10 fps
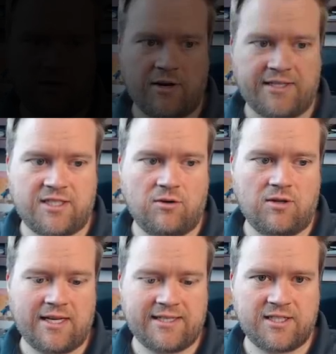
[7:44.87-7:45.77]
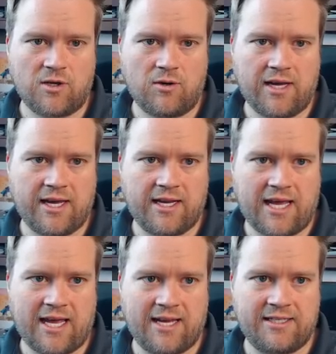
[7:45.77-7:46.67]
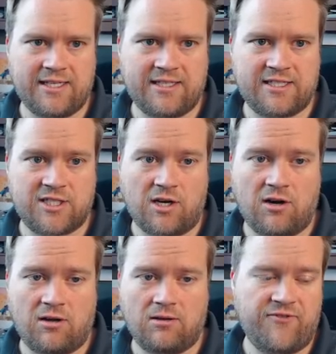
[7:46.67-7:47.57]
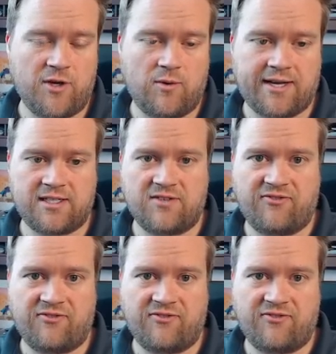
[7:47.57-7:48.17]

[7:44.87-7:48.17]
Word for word: All right, so let's go ahead and install Vuex